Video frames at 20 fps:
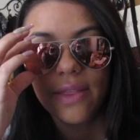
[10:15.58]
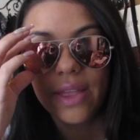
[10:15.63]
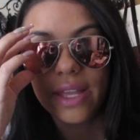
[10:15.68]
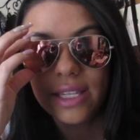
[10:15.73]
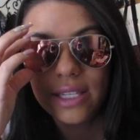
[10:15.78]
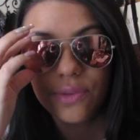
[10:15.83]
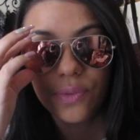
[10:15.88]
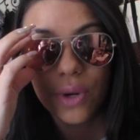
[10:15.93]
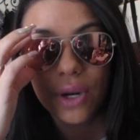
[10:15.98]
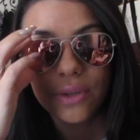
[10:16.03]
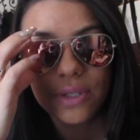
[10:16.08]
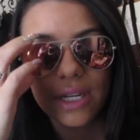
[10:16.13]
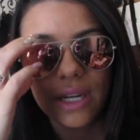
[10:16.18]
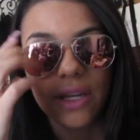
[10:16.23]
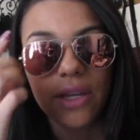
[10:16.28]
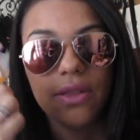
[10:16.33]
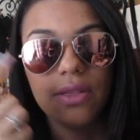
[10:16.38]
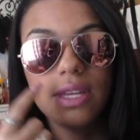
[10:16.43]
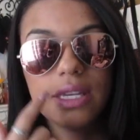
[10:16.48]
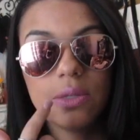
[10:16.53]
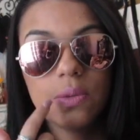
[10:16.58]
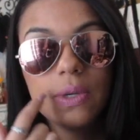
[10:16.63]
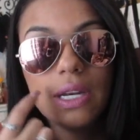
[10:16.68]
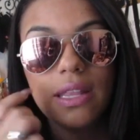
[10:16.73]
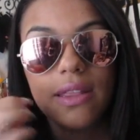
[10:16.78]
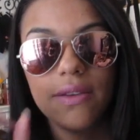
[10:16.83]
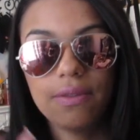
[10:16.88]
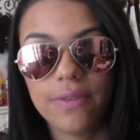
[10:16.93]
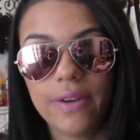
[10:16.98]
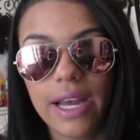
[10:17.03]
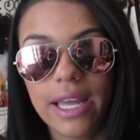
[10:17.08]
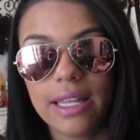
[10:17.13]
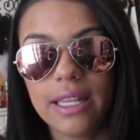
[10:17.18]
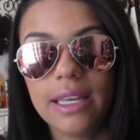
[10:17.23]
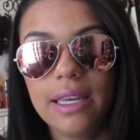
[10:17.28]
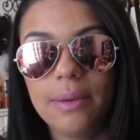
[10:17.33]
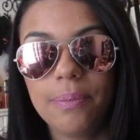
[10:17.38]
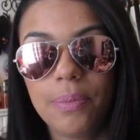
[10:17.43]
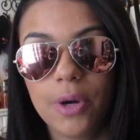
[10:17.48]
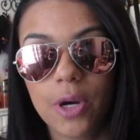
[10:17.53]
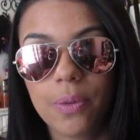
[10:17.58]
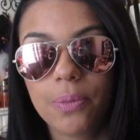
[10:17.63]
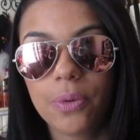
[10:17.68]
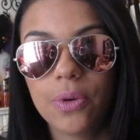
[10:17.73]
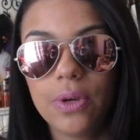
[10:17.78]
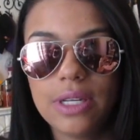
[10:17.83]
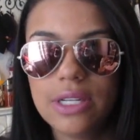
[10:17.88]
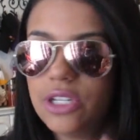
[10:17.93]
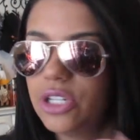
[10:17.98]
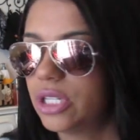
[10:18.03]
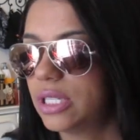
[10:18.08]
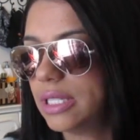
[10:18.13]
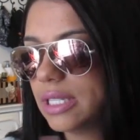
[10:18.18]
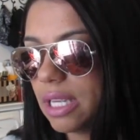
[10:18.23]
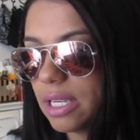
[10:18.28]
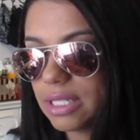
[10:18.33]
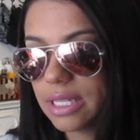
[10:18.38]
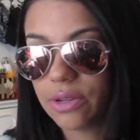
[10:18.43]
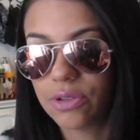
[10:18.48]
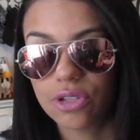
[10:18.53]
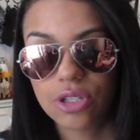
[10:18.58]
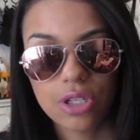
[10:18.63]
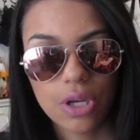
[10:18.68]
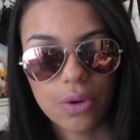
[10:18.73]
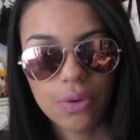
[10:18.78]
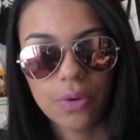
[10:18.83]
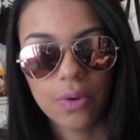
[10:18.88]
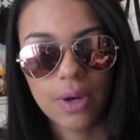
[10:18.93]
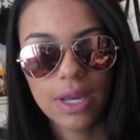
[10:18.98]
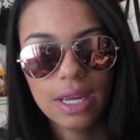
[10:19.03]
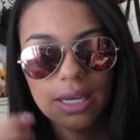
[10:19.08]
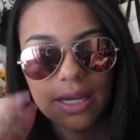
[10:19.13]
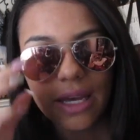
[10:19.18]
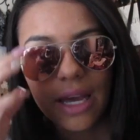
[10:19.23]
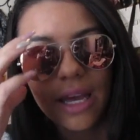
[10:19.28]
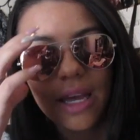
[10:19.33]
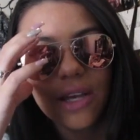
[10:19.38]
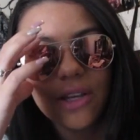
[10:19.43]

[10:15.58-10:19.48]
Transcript: This is what I was telling you. This one in the violet purple is just sells out so quick.